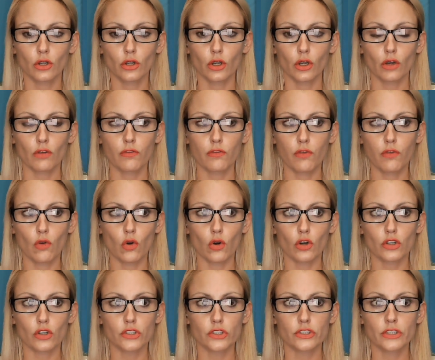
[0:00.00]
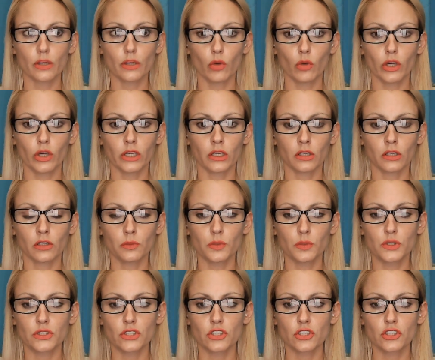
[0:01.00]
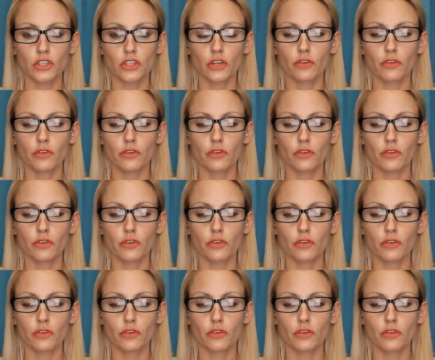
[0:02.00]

for someone in a position of